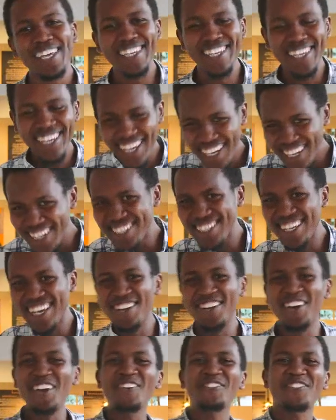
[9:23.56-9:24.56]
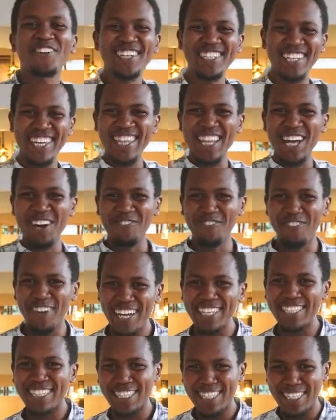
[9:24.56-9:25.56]
Yes, I know you've gotten the
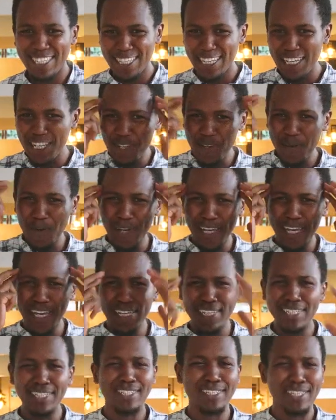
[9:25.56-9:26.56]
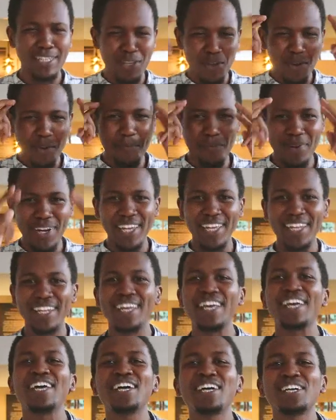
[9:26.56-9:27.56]
verse. It's in your head. It's in your brain.
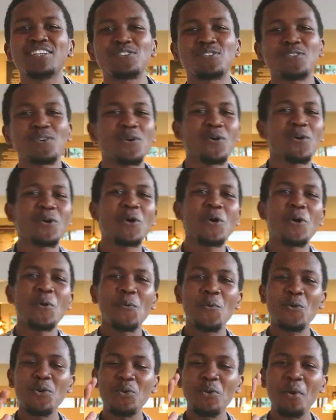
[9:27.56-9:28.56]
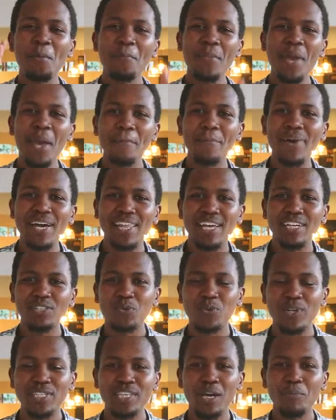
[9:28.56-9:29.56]
So we remember that
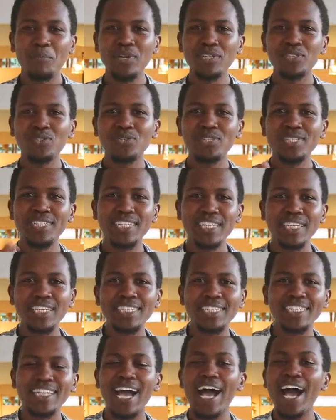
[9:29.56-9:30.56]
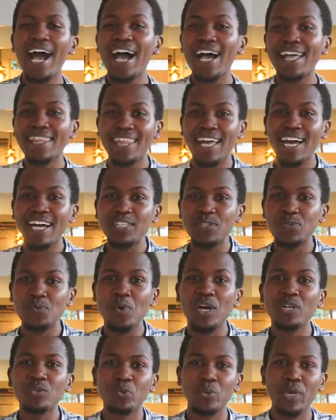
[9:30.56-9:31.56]
we're supposed to teach others
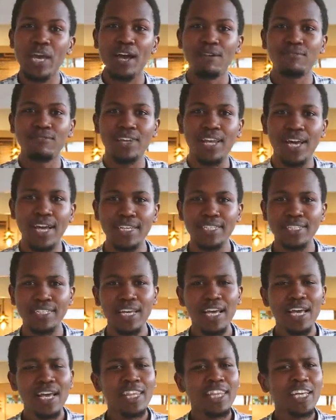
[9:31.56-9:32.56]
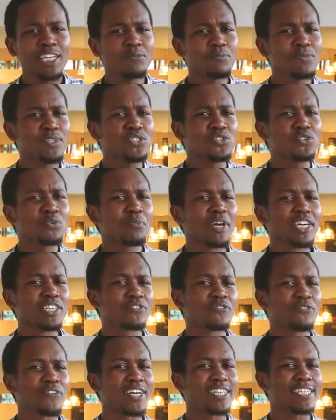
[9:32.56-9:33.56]
what we have learned. That means you
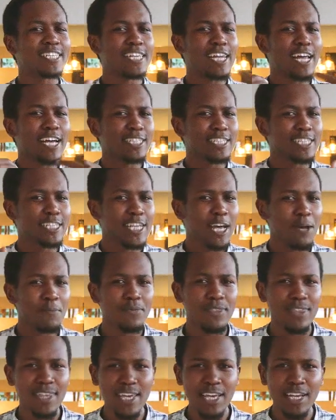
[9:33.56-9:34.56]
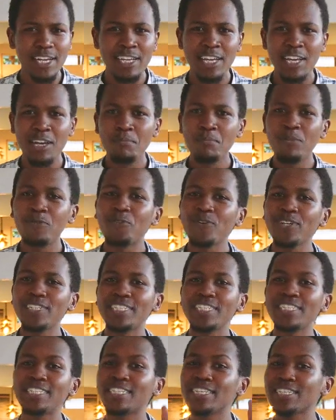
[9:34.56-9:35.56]
must first learn something before
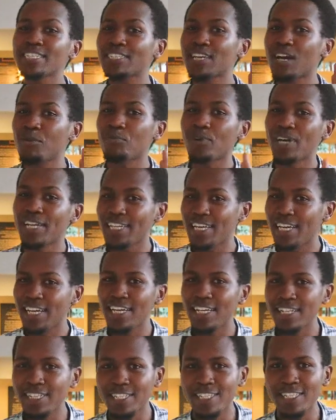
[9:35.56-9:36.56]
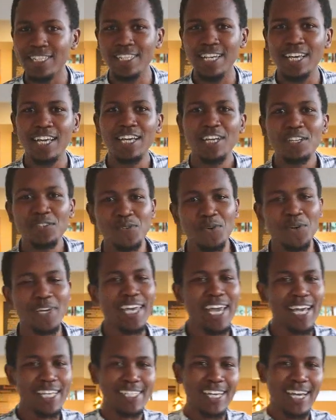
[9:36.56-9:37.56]
teaching someone else. So
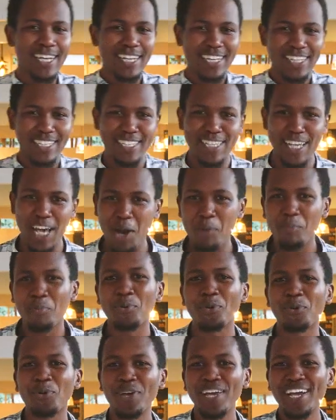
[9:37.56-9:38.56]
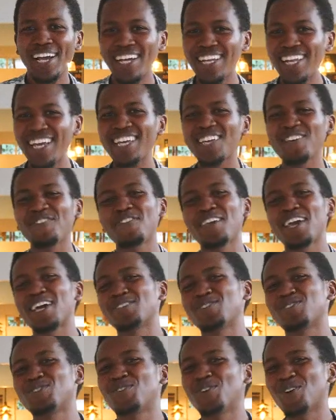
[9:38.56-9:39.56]
here is an example. Can I give you a
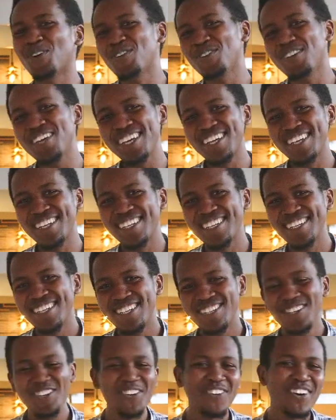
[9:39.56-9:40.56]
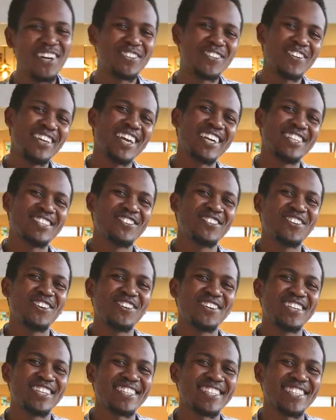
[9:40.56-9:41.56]
story? Do you want to hear
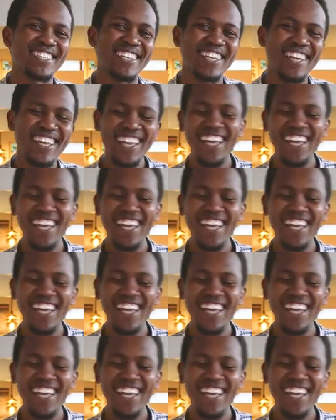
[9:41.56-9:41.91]
stories?